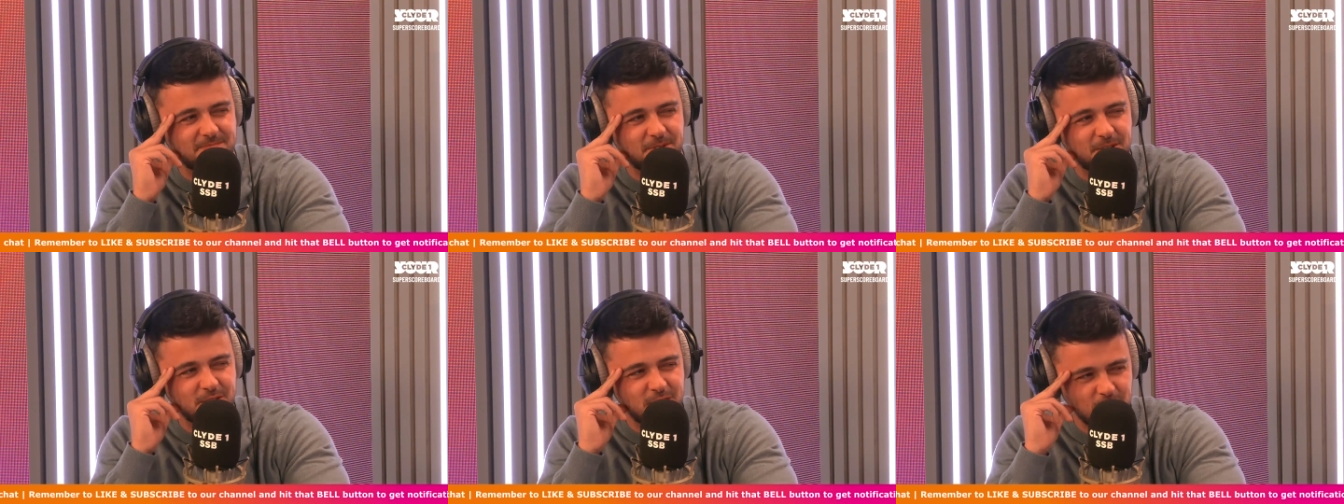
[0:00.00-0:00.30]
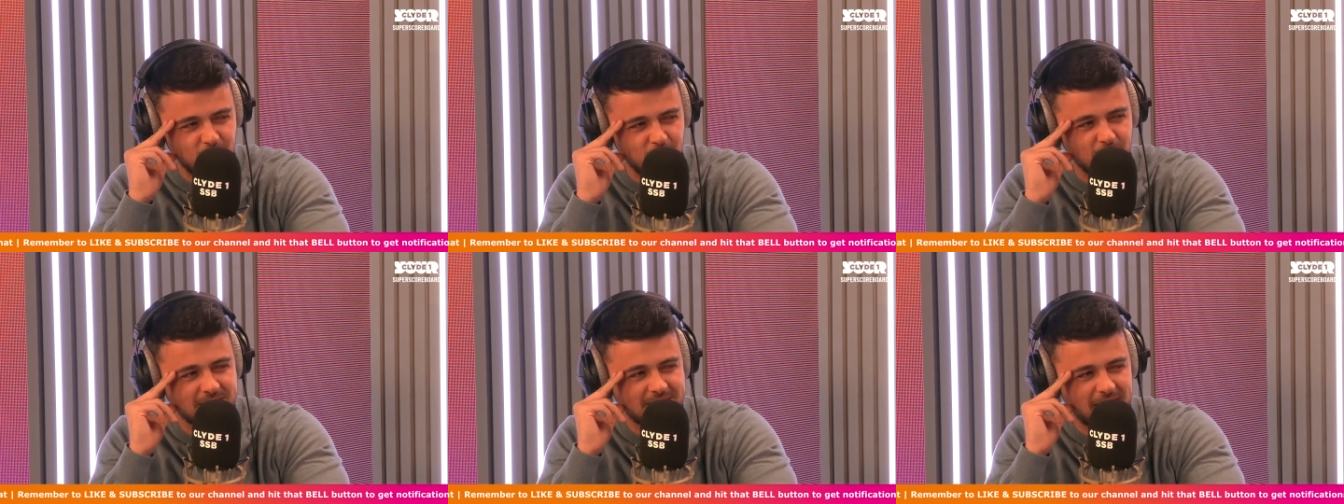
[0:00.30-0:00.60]
but you
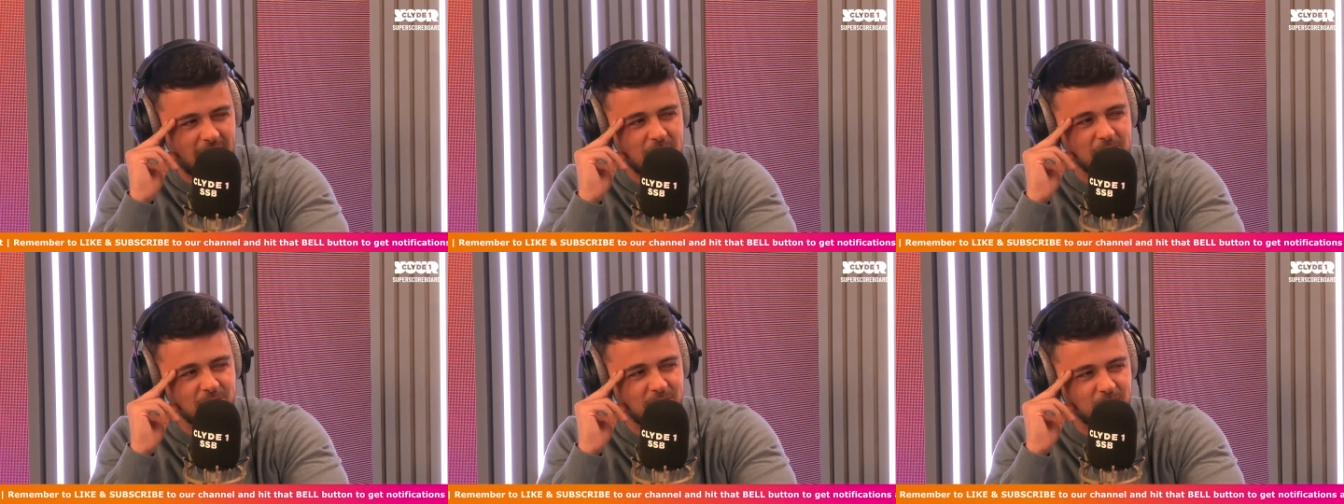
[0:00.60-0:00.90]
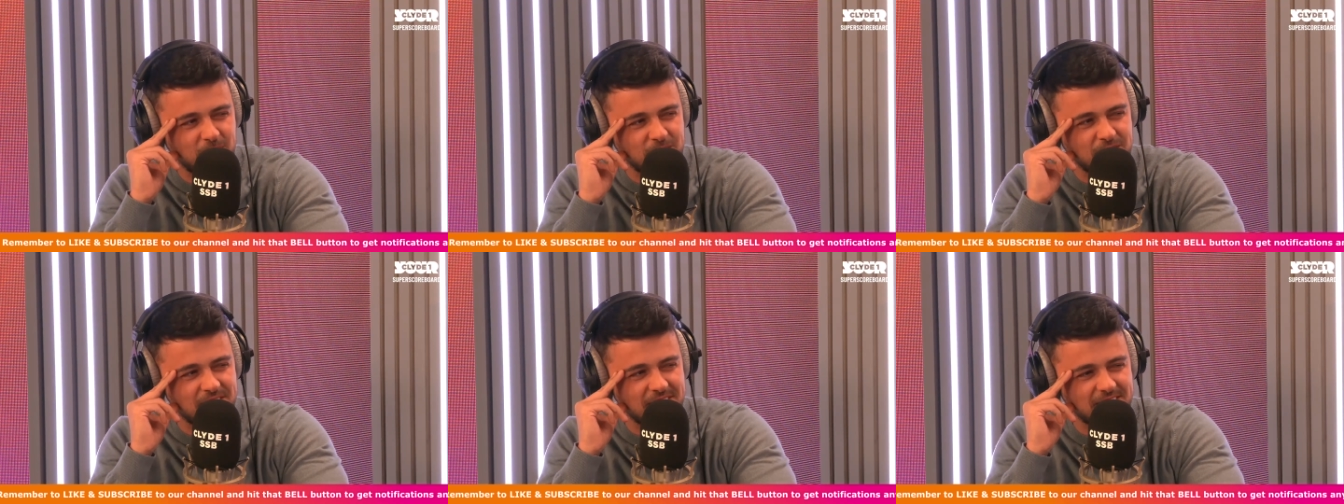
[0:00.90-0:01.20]
know what's happened,
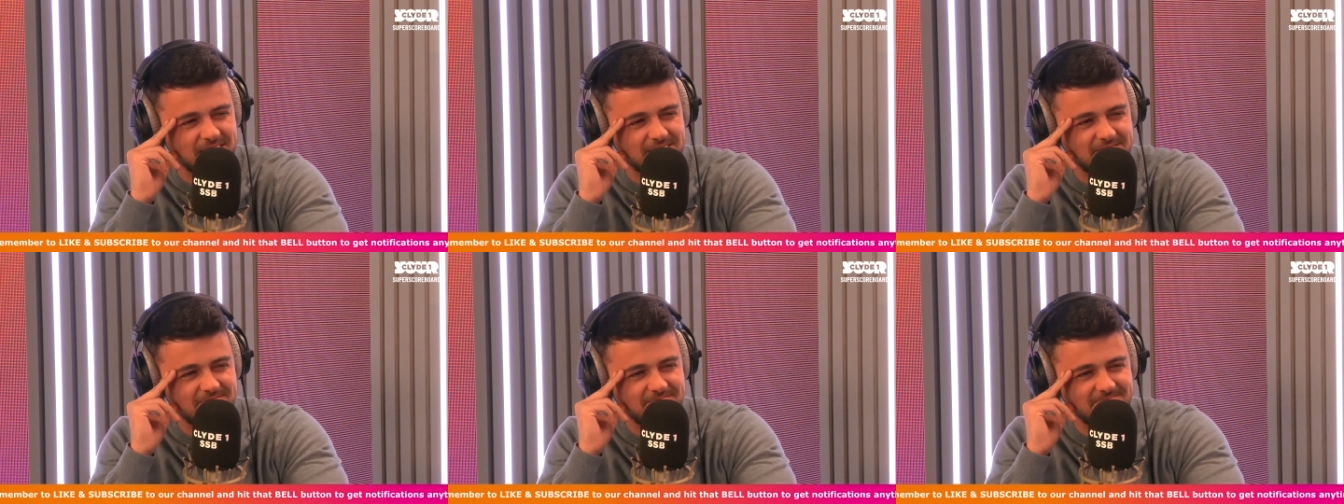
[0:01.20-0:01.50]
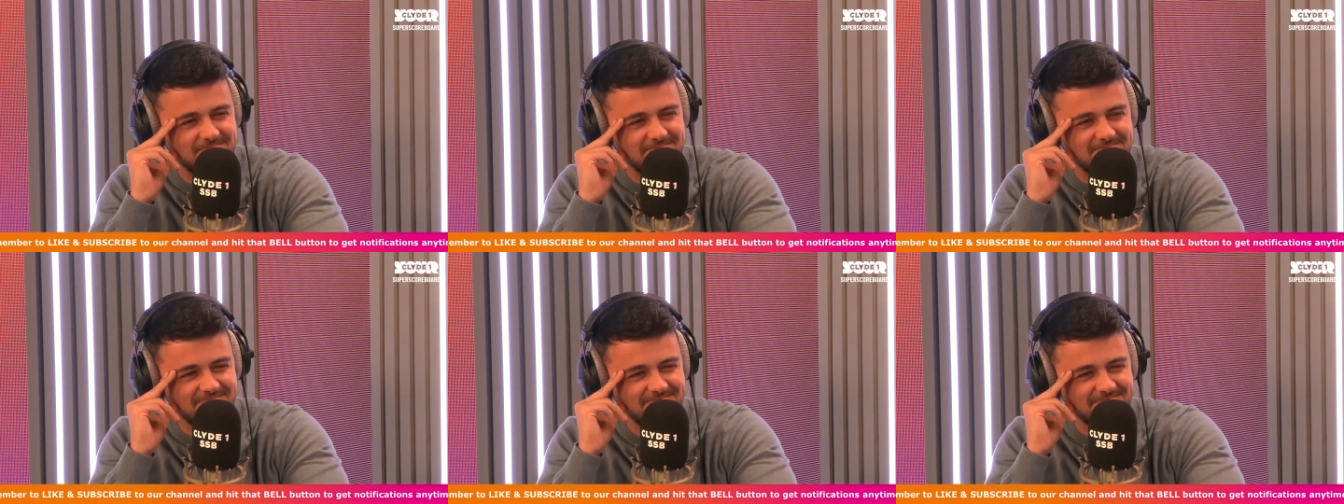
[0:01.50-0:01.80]
don't you?
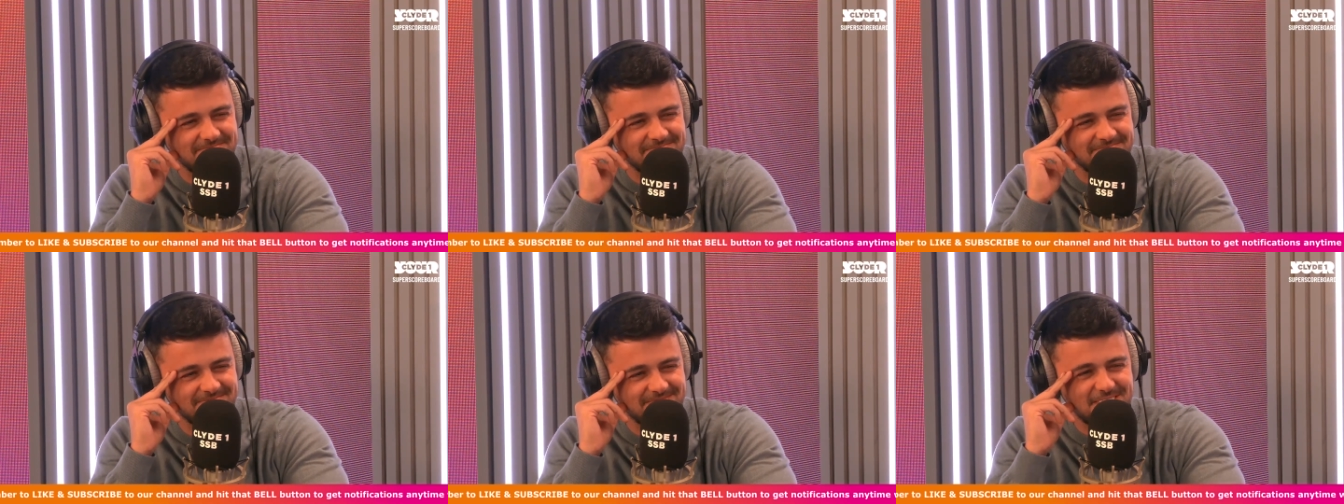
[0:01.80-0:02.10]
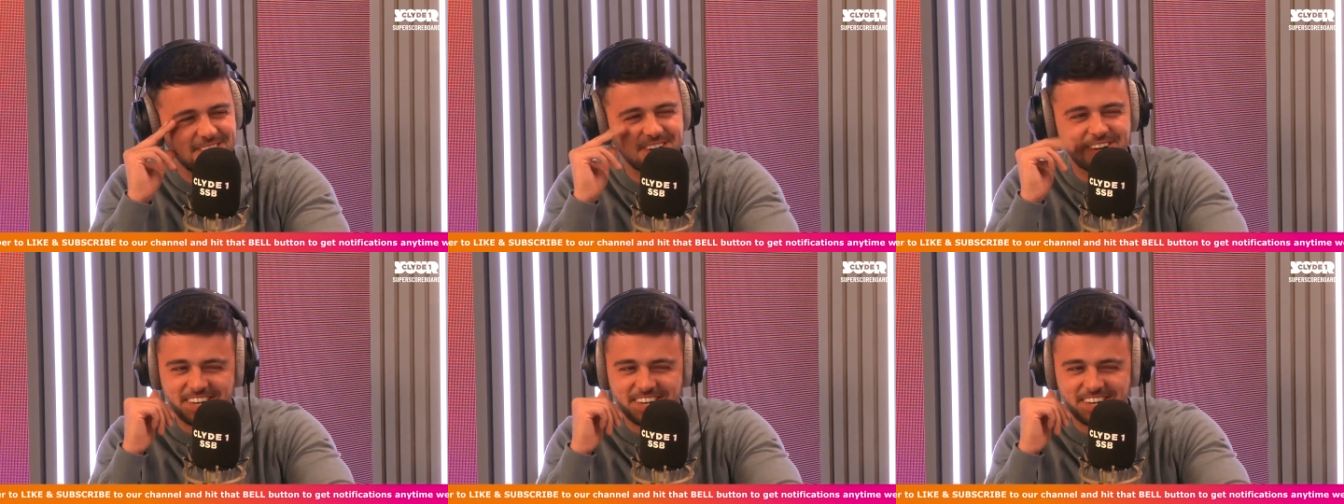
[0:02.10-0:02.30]
What? You're